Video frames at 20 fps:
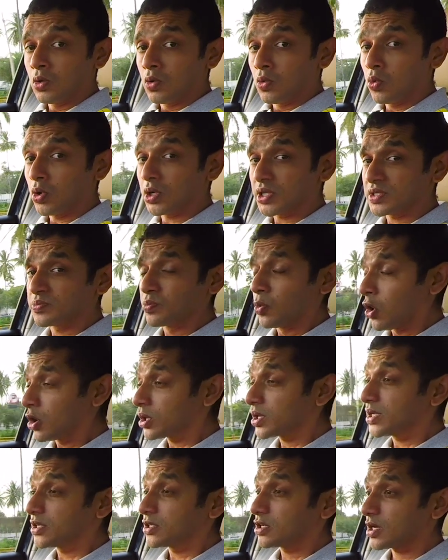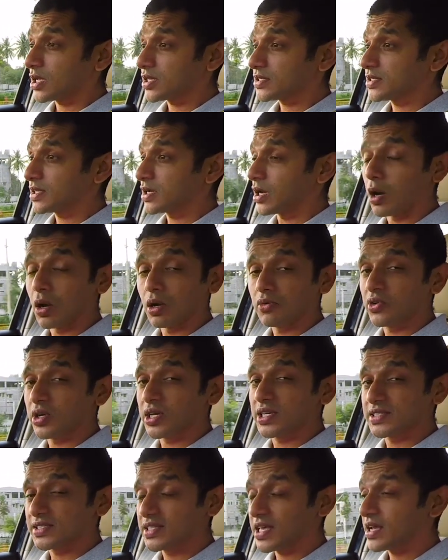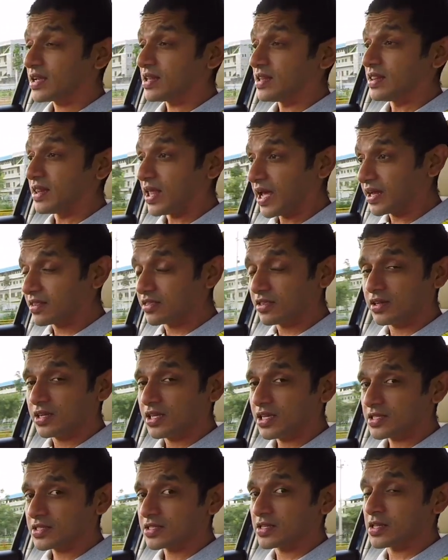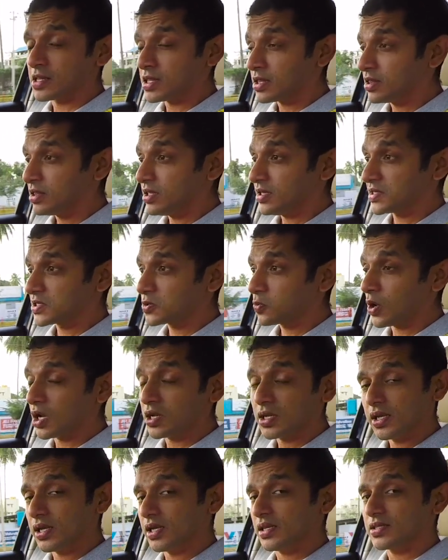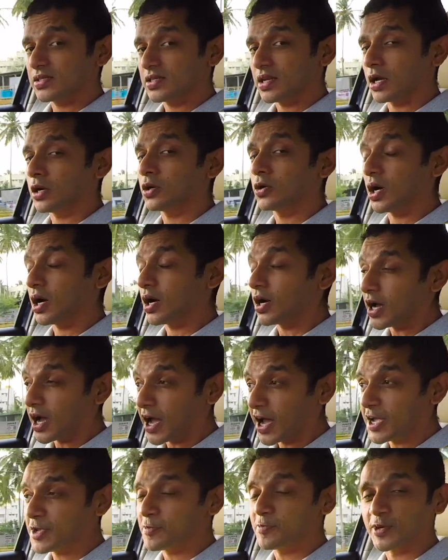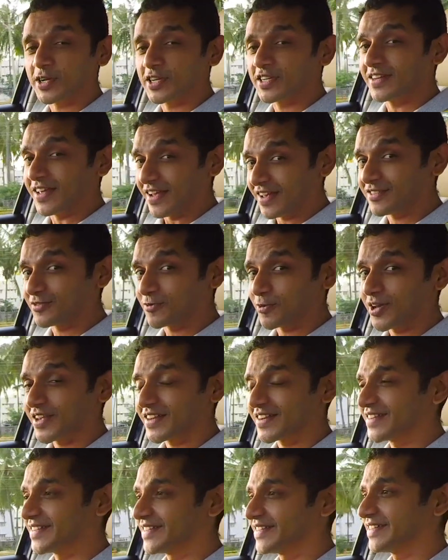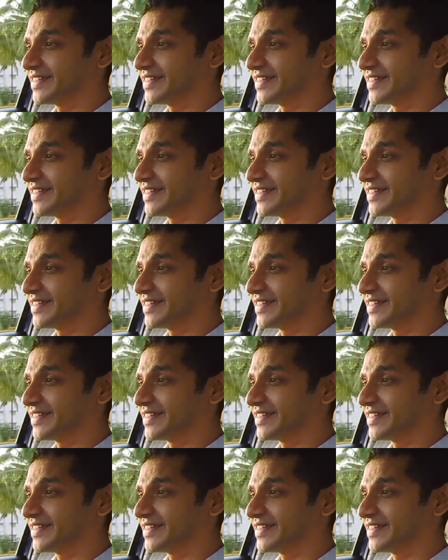What is more interesting, however, is that like the diesel, this one is now a hybrid as well.